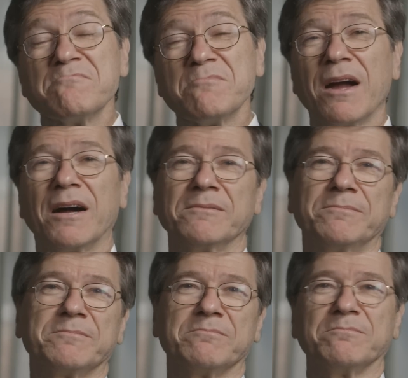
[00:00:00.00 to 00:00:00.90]
Well,
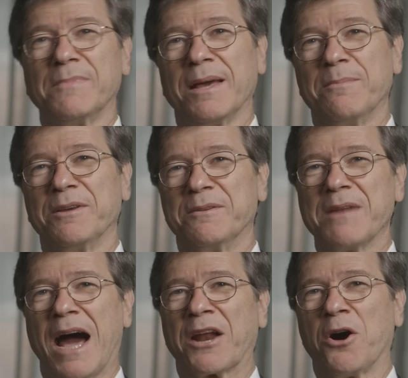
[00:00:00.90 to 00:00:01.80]
maybe
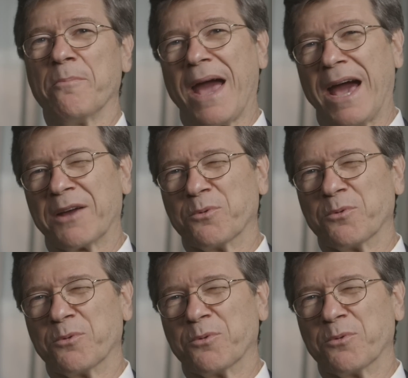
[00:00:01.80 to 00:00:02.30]
not all bad.